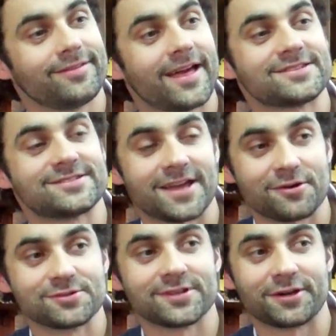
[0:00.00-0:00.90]
that
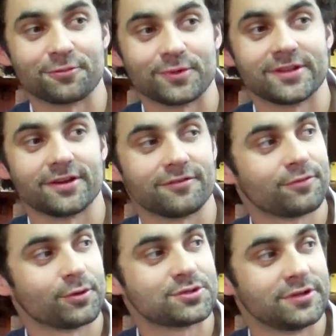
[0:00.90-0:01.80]
sounds like a really
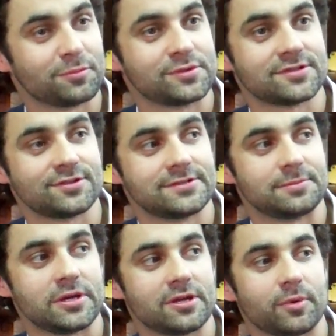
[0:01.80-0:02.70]
unfortunate position
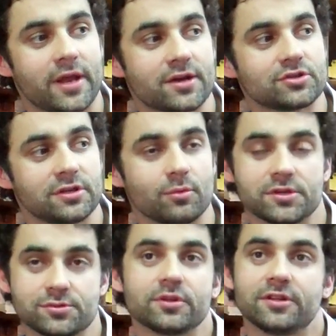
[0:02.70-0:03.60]
to be in, but actually it
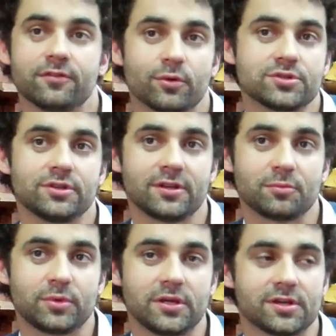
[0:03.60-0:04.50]
was really
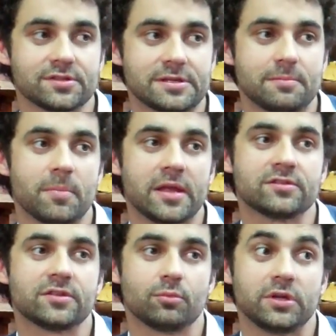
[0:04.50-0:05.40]
fortunate because it
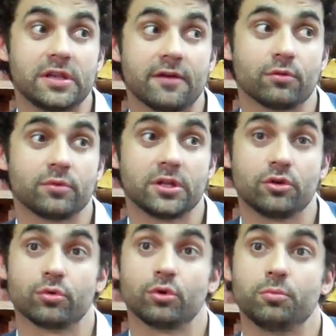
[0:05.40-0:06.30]
meant that we never really
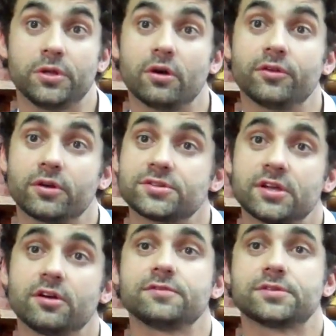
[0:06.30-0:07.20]
grew beyond
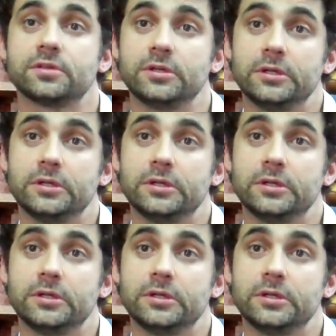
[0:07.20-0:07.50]
ourselves.